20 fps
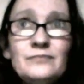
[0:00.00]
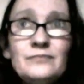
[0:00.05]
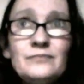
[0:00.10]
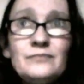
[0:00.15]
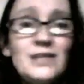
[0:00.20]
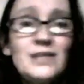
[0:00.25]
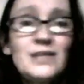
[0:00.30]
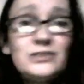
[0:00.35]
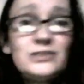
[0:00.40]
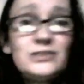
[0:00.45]

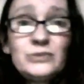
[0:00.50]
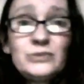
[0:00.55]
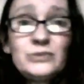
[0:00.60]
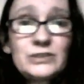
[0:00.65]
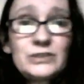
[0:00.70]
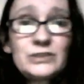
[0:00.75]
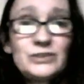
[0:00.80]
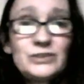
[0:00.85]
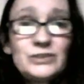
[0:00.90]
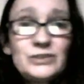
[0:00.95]
And there's no
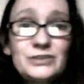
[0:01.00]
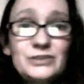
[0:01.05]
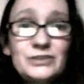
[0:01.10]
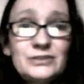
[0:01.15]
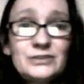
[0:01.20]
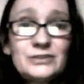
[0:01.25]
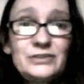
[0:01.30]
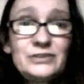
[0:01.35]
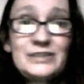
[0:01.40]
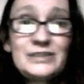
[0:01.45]
excuse.
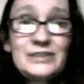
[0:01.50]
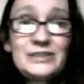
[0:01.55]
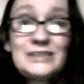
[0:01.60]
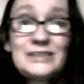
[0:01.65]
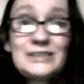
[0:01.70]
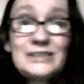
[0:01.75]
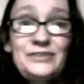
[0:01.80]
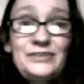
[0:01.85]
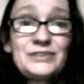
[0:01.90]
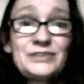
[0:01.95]
There
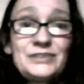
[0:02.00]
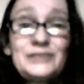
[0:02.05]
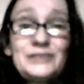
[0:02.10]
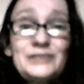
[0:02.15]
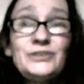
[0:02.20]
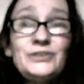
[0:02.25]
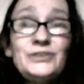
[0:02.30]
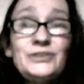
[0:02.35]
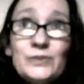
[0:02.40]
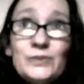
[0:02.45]
is
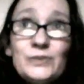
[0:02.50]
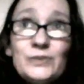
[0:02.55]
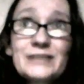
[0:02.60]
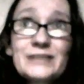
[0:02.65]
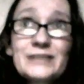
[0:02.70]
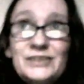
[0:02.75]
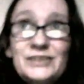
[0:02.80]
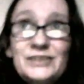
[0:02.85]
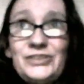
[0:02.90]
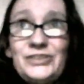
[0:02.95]
no
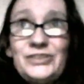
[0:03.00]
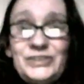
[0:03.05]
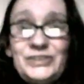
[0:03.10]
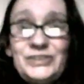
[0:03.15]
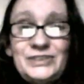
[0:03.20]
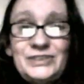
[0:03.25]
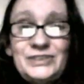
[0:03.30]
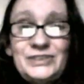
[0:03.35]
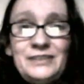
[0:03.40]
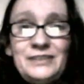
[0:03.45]
excuse